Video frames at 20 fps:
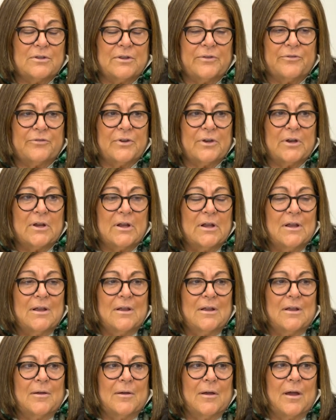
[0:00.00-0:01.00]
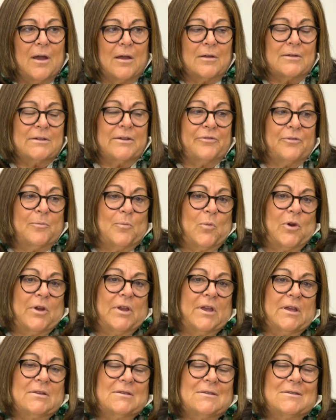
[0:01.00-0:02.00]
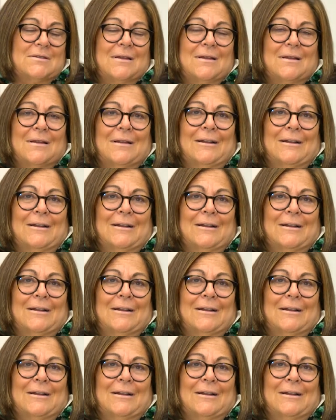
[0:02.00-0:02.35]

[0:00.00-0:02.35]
different markets.